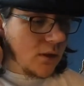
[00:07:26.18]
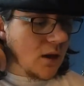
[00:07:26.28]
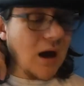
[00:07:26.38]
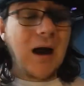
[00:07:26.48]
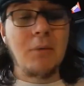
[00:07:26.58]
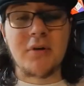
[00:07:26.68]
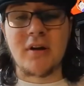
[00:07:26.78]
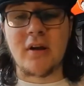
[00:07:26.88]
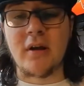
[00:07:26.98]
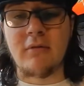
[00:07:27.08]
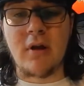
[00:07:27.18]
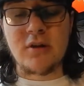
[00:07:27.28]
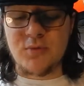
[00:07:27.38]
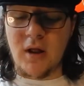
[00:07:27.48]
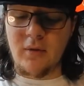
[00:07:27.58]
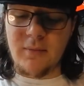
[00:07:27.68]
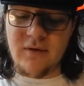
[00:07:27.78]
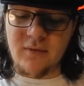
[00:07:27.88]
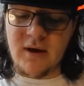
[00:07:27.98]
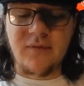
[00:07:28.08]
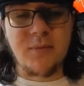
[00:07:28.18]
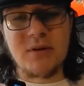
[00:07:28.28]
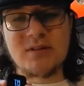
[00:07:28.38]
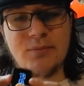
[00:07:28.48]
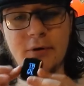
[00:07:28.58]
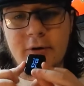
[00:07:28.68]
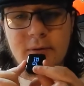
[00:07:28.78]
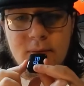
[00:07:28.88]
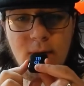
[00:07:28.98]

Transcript: I would, as well, by the way, if you press the button,